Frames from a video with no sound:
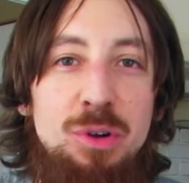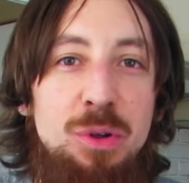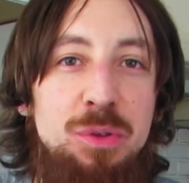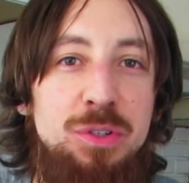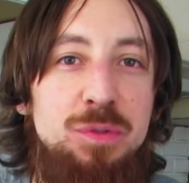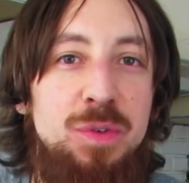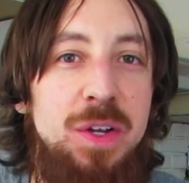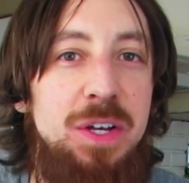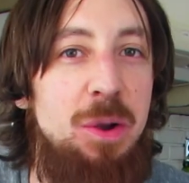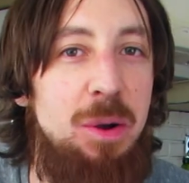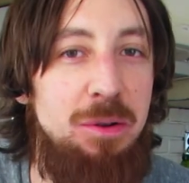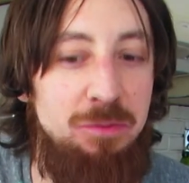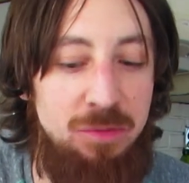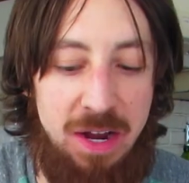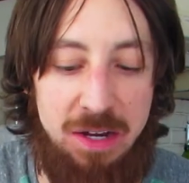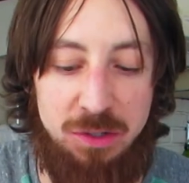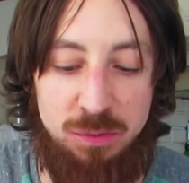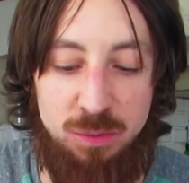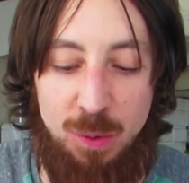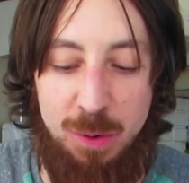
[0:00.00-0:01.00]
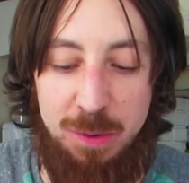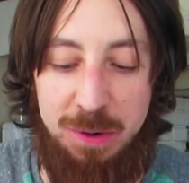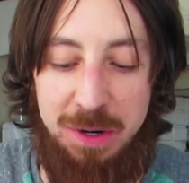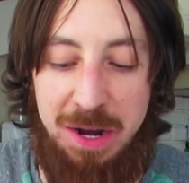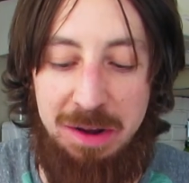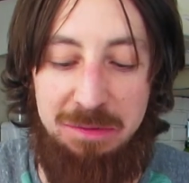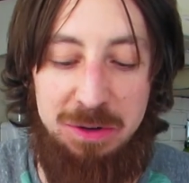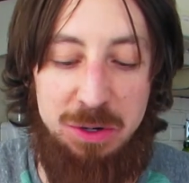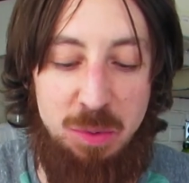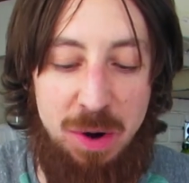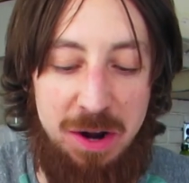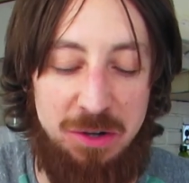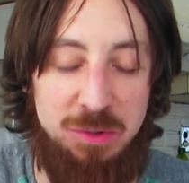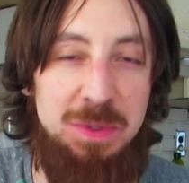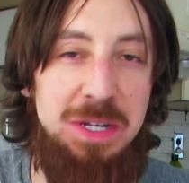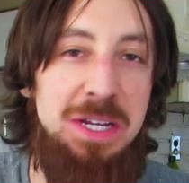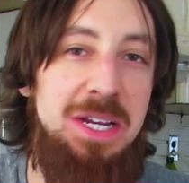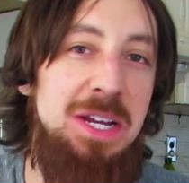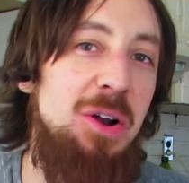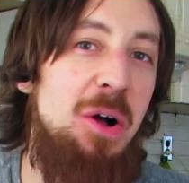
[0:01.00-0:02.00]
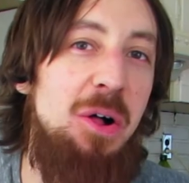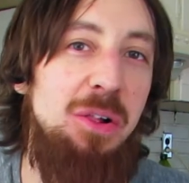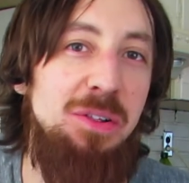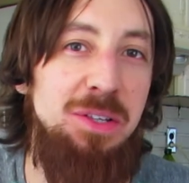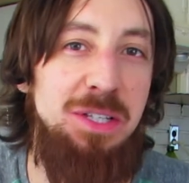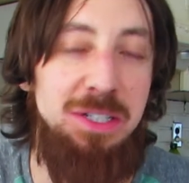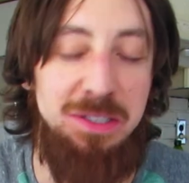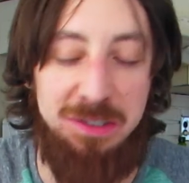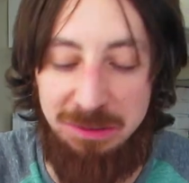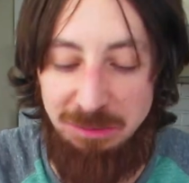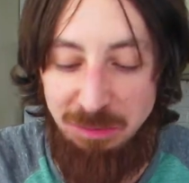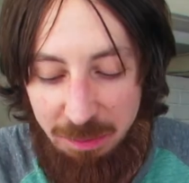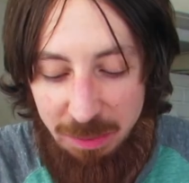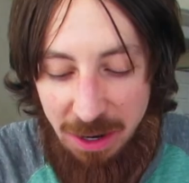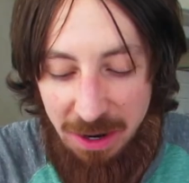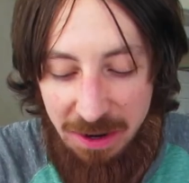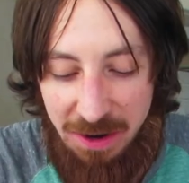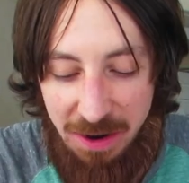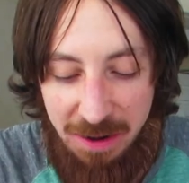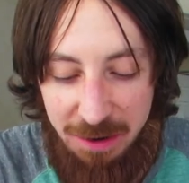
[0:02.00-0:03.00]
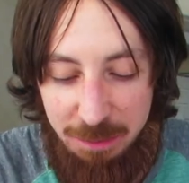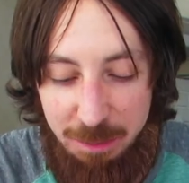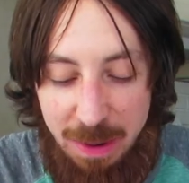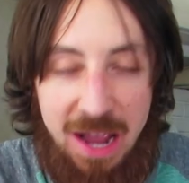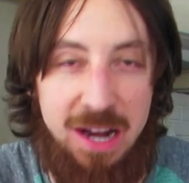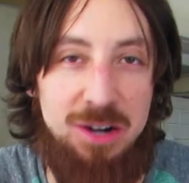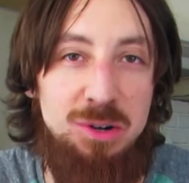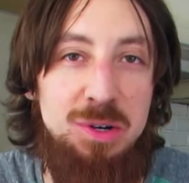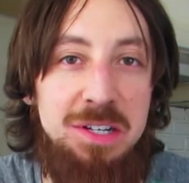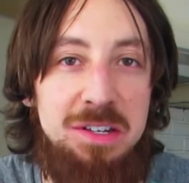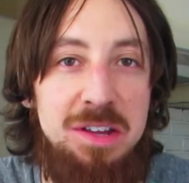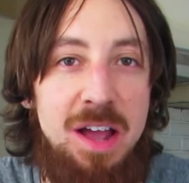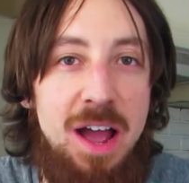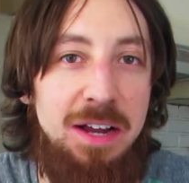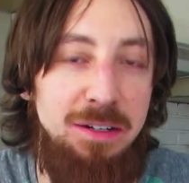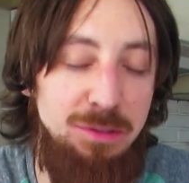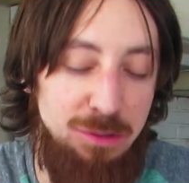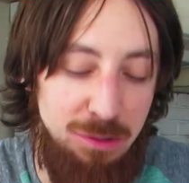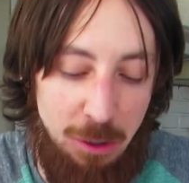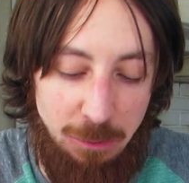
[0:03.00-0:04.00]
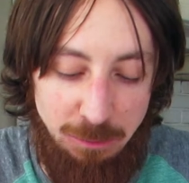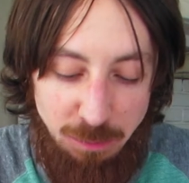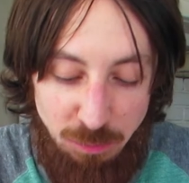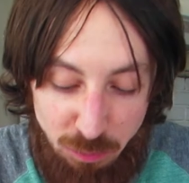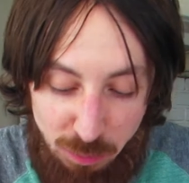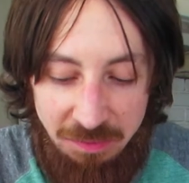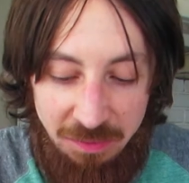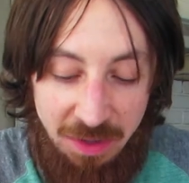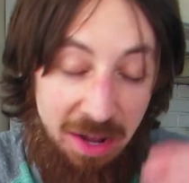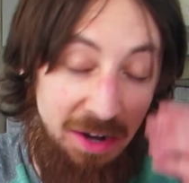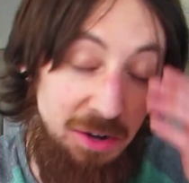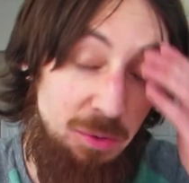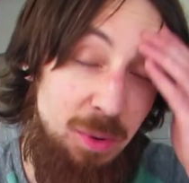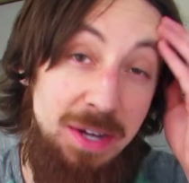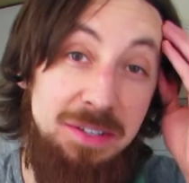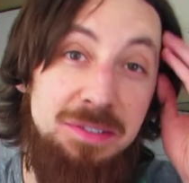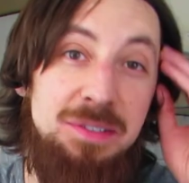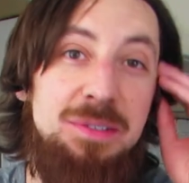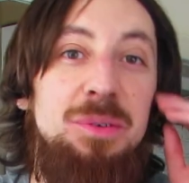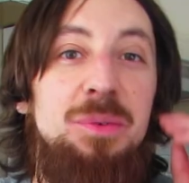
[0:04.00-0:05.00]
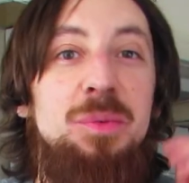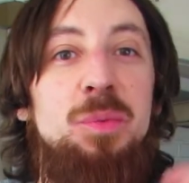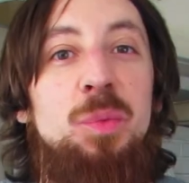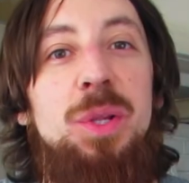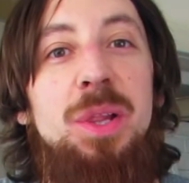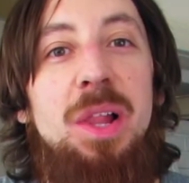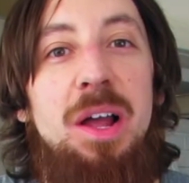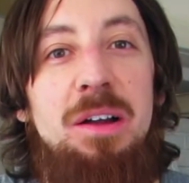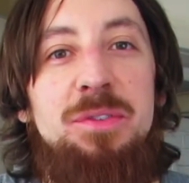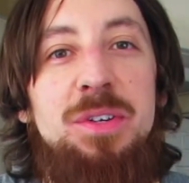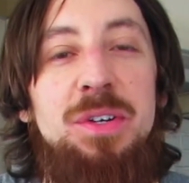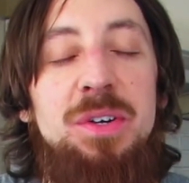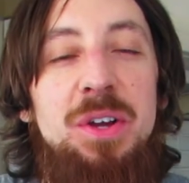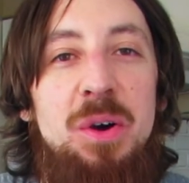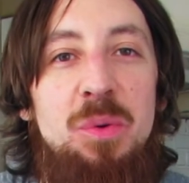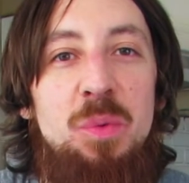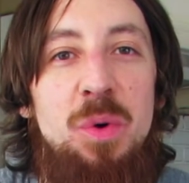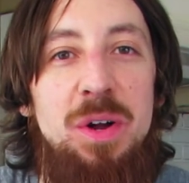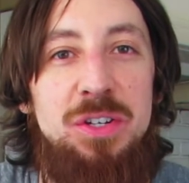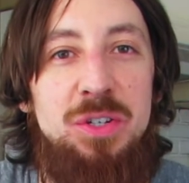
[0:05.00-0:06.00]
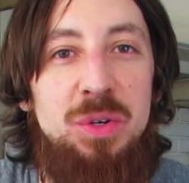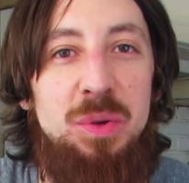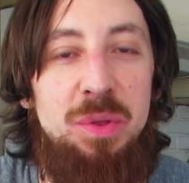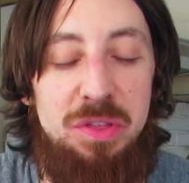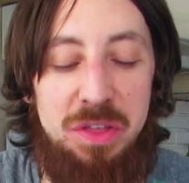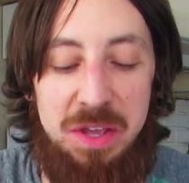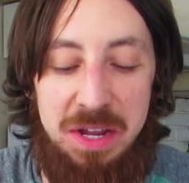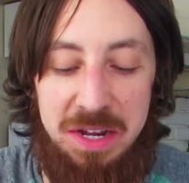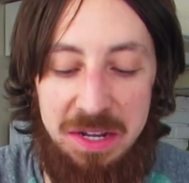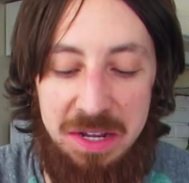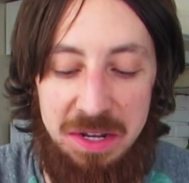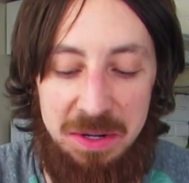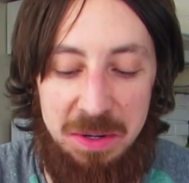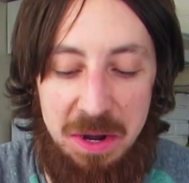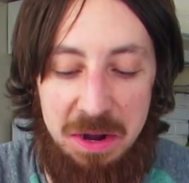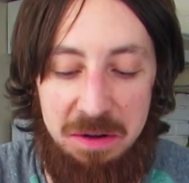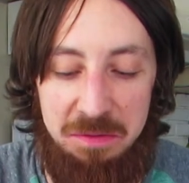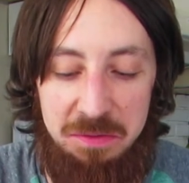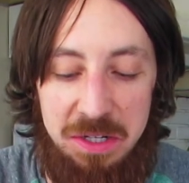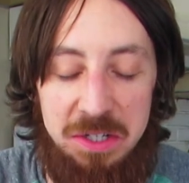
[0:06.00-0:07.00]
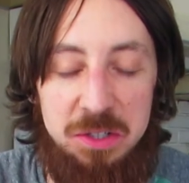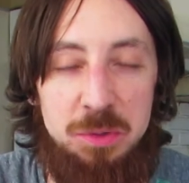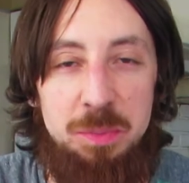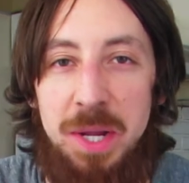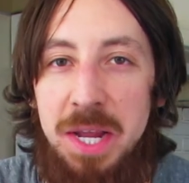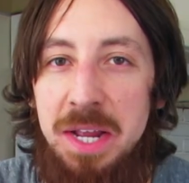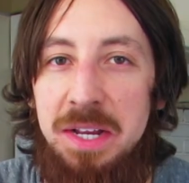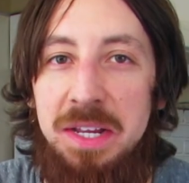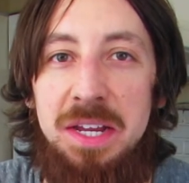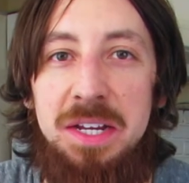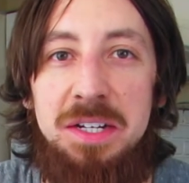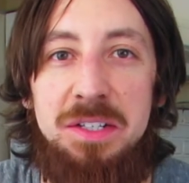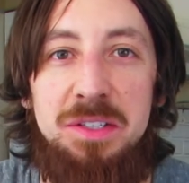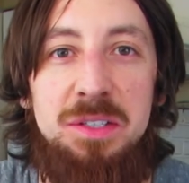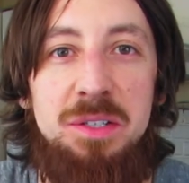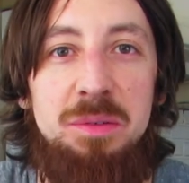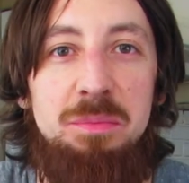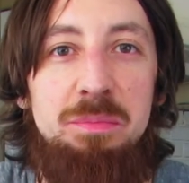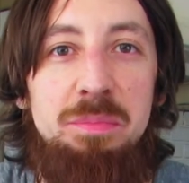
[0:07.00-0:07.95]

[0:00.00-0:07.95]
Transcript: this video on fast forward and have you watch me eat all of these, but battery's dying. So anyways, would love to know what you think of these pancakes.